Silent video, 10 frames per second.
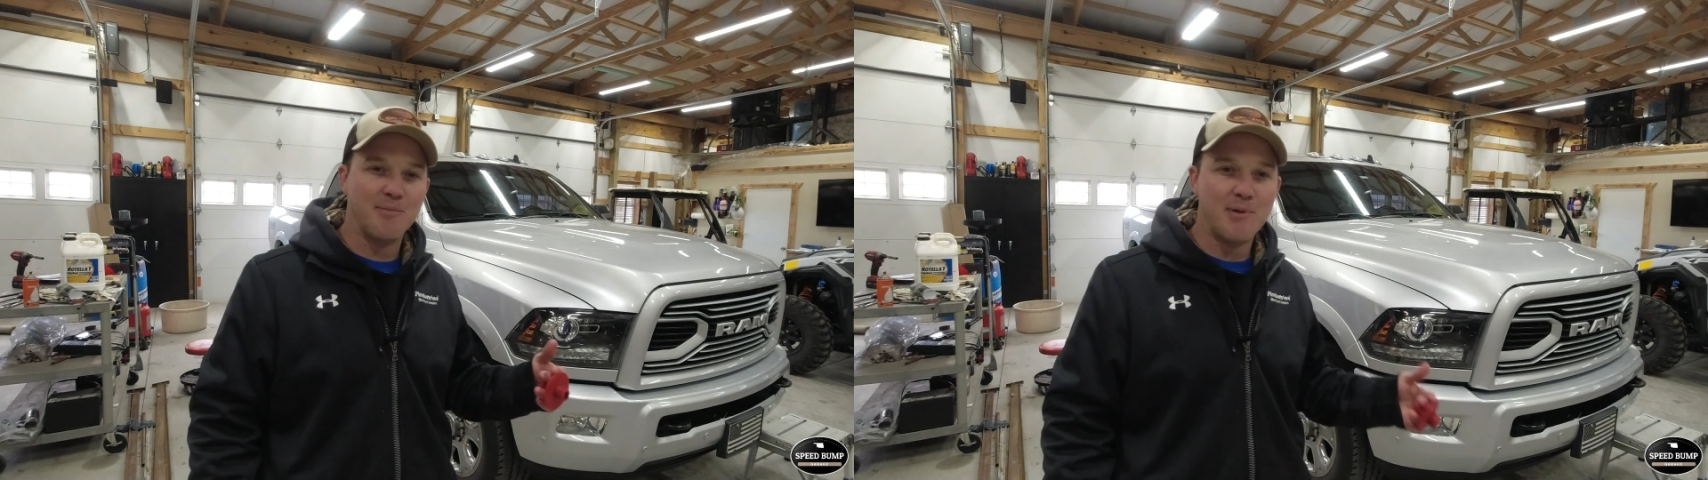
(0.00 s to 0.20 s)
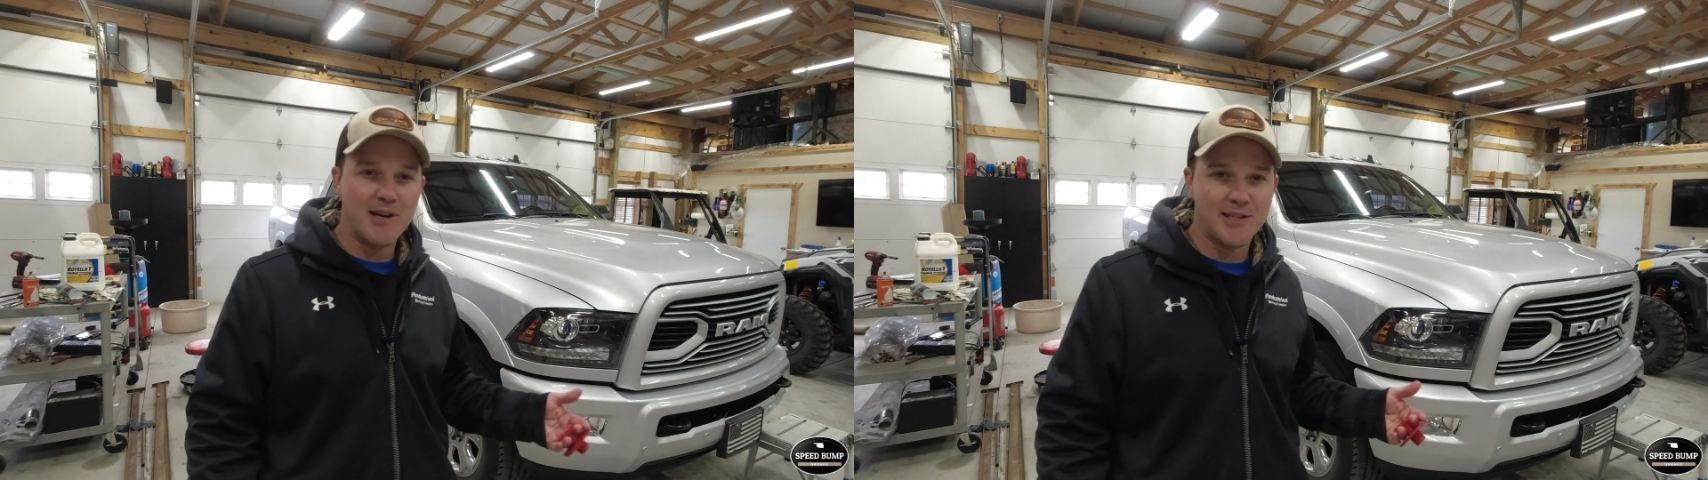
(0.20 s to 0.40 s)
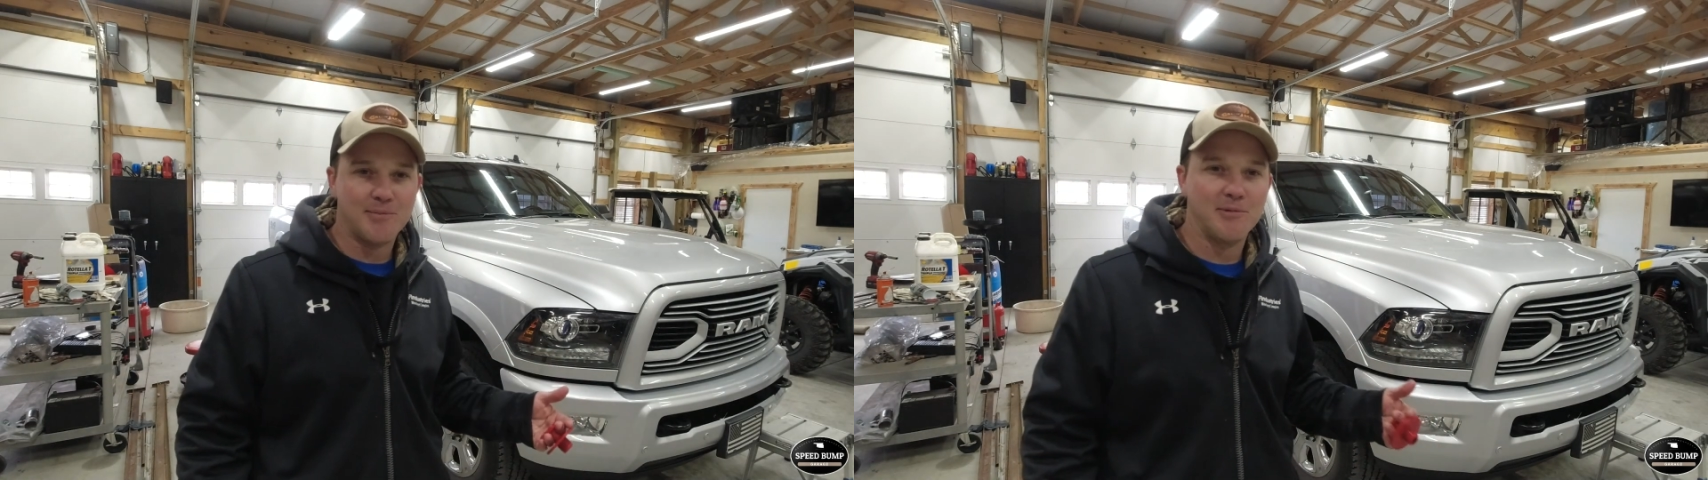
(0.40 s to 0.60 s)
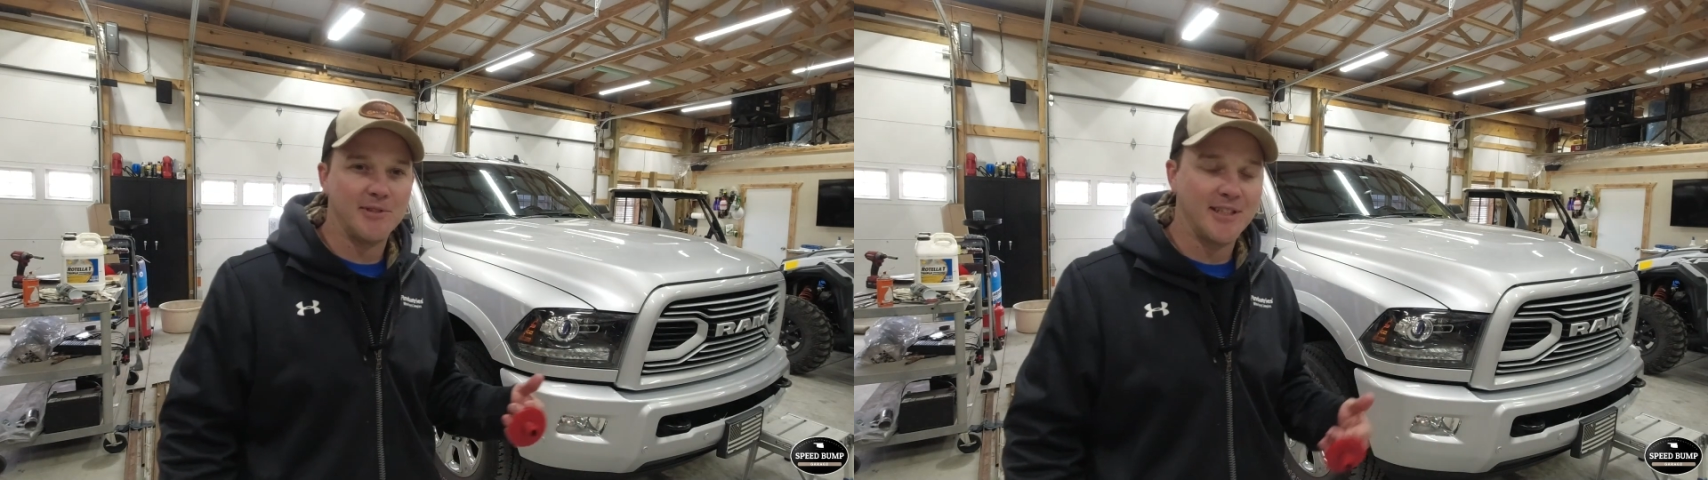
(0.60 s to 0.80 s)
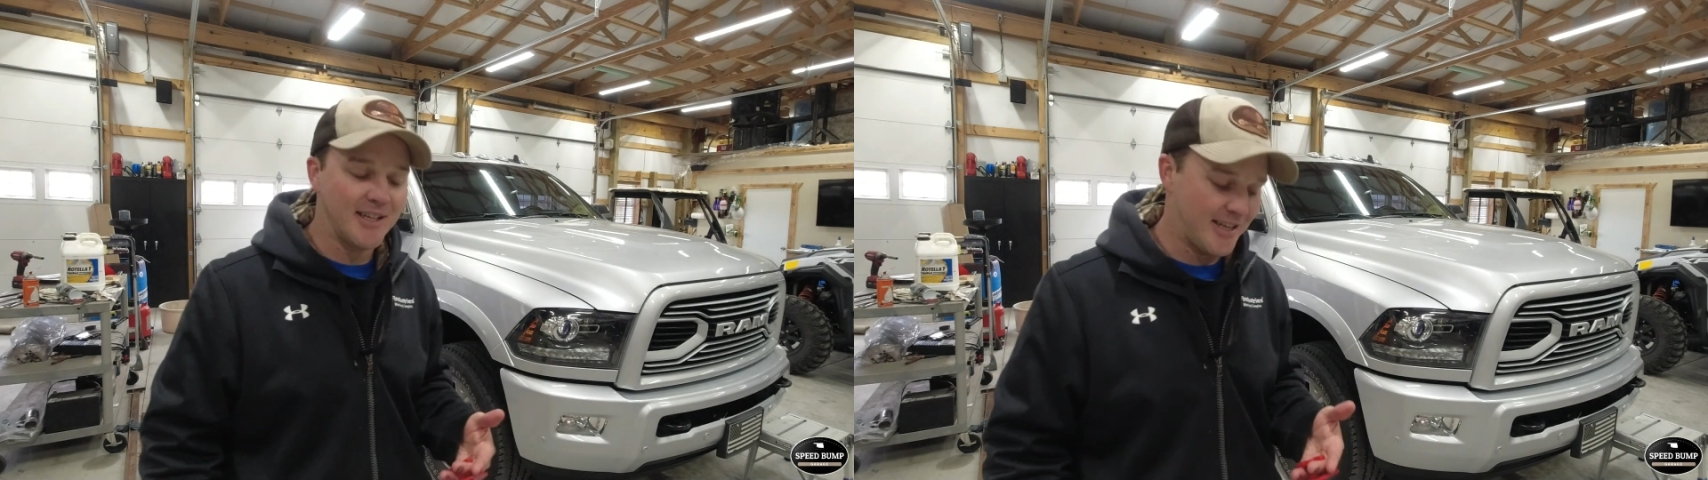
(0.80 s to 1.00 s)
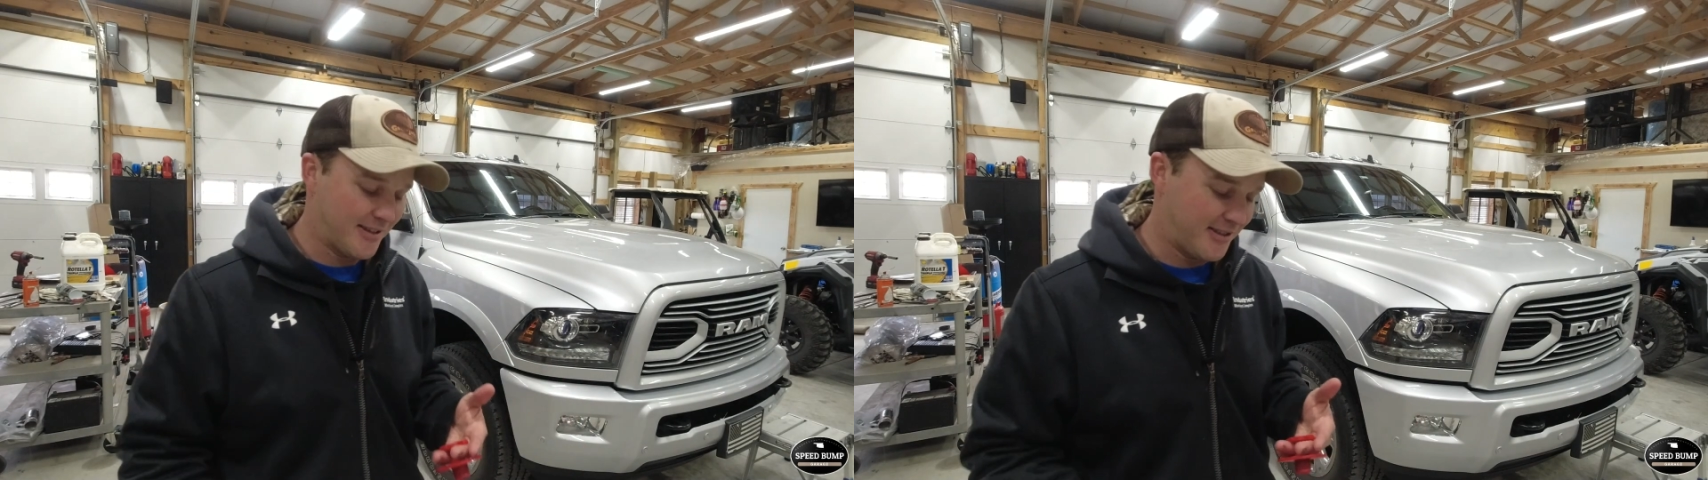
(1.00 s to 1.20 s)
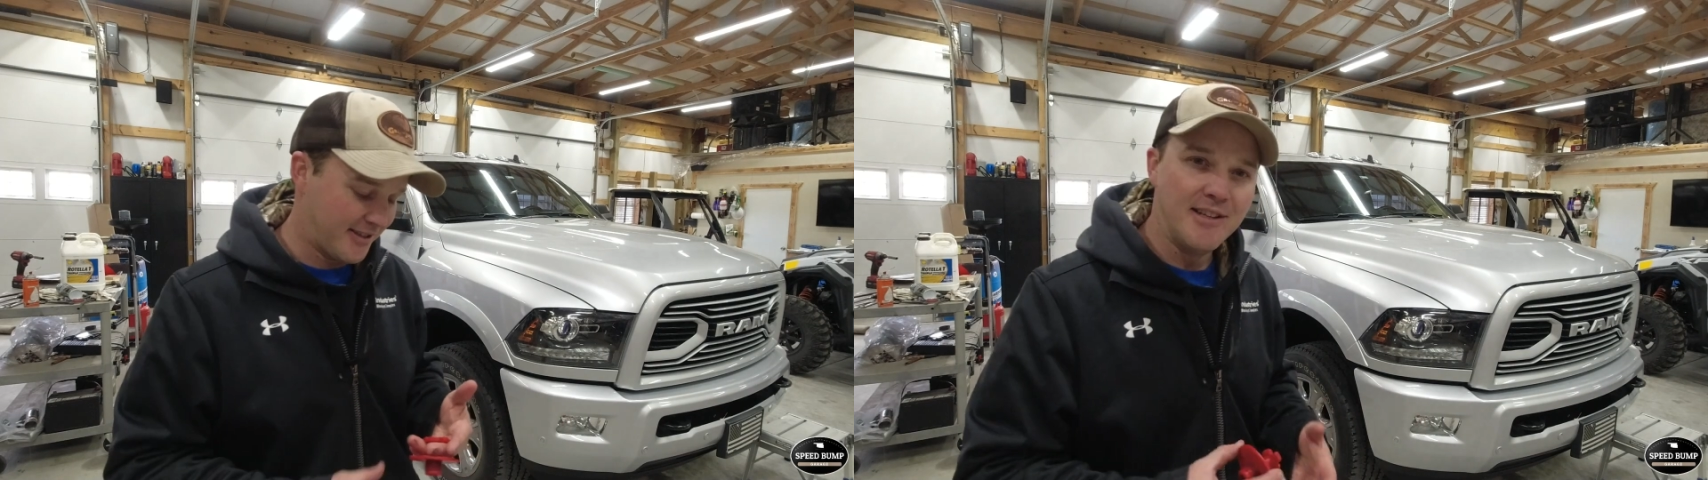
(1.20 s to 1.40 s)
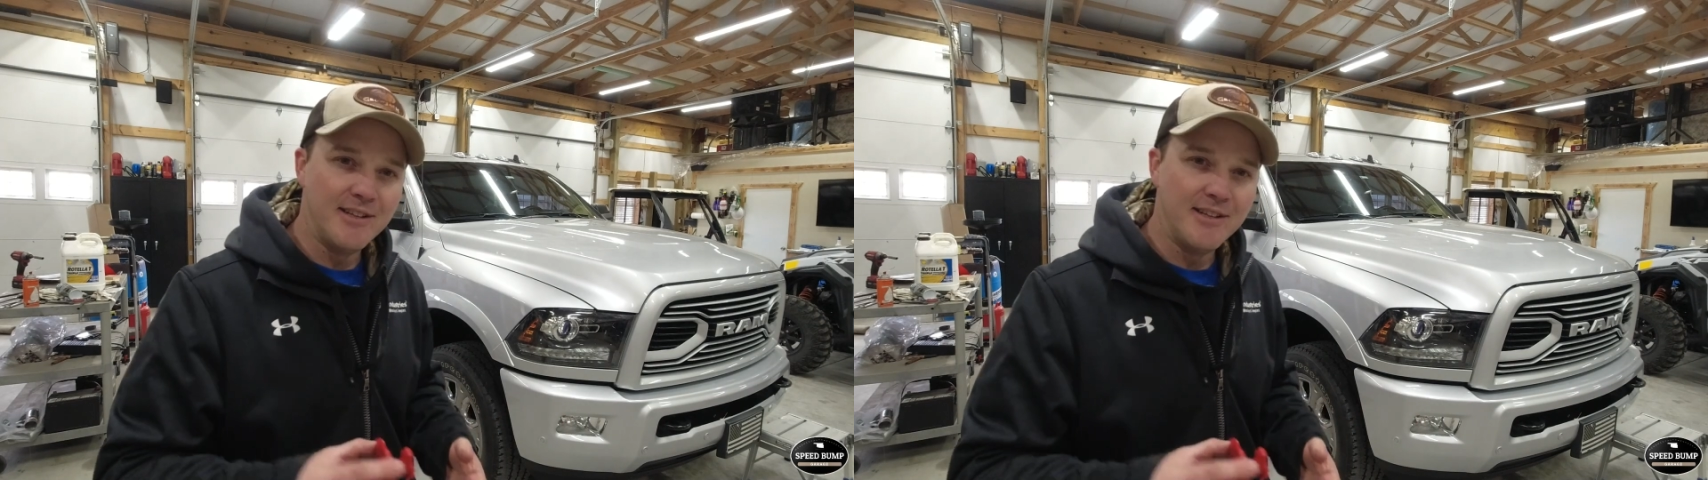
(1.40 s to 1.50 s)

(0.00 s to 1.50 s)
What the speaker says: impossible to get out.